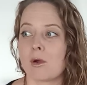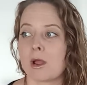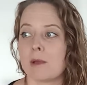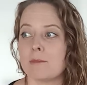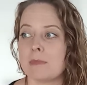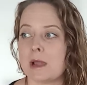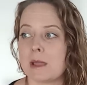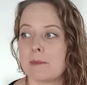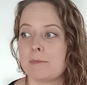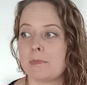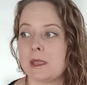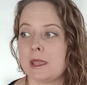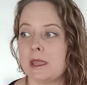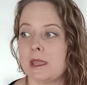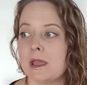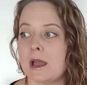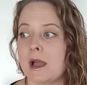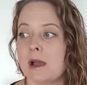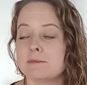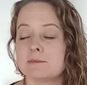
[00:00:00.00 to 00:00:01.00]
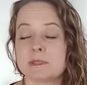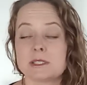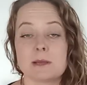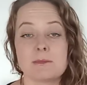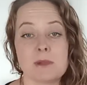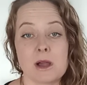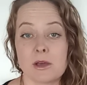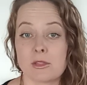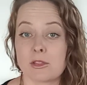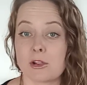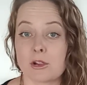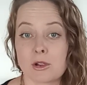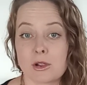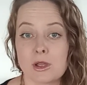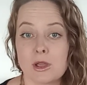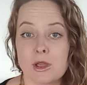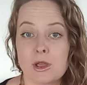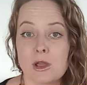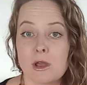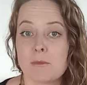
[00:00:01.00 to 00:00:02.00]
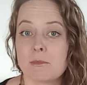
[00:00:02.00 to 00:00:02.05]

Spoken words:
or it might be some other